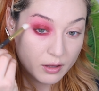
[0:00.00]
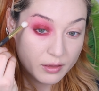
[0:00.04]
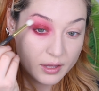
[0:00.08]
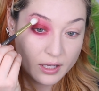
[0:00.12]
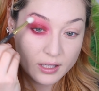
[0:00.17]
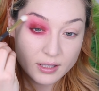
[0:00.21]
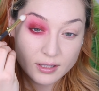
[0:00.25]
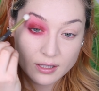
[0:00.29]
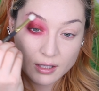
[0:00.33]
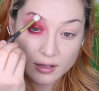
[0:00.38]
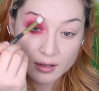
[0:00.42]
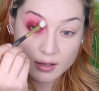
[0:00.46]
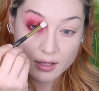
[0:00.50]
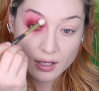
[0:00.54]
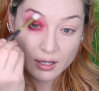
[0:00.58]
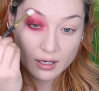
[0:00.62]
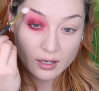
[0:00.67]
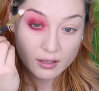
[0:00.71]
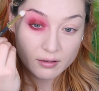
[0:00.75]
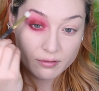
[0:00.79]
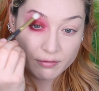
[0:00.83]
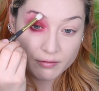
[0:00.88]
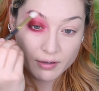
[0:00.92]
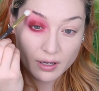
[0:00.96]
that
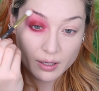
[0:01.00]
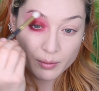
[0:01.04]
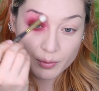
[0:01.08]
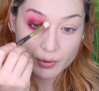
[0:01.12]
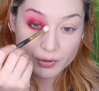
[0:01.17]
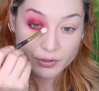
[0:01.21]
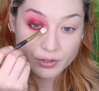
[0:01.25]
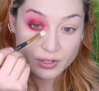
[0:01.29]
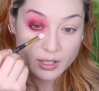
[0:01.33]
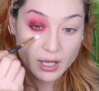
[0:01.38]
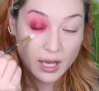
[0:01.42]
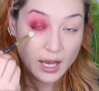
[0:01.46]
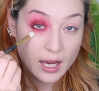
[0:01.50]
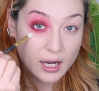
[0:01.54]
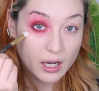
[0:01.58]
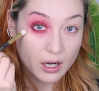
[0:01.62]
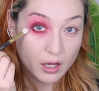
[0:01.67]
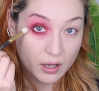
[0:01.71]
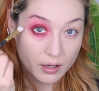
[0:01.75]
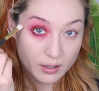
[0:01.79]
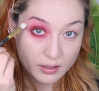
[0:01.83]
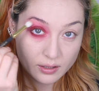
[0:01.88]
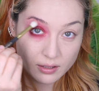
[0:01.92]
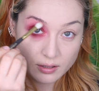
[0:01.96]
synthetic fibers
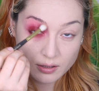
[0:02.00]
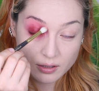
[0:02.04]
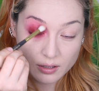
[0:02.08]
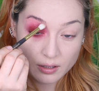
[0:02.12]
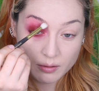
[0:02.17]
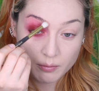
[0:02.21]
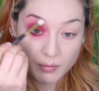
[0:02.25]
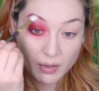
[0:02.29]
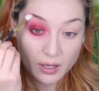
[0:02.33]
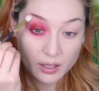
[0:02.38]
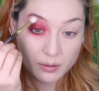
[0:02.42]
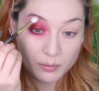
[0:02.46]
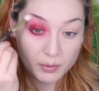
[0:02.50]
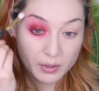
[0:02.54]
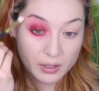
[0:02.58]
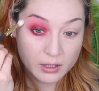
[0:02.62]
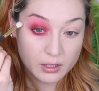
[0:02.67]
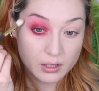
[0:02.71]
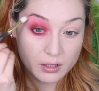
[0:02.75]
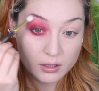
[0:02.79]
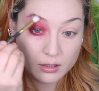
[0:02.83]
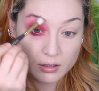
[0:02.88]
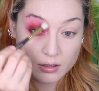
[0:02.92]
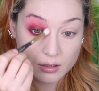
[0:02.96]
cannot, in my
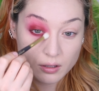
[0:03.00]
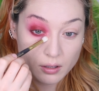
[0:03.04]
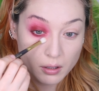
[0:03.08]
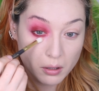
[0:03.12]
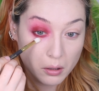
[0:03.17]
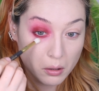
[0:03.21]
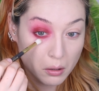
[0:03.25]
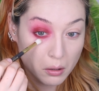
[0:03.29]
opinion.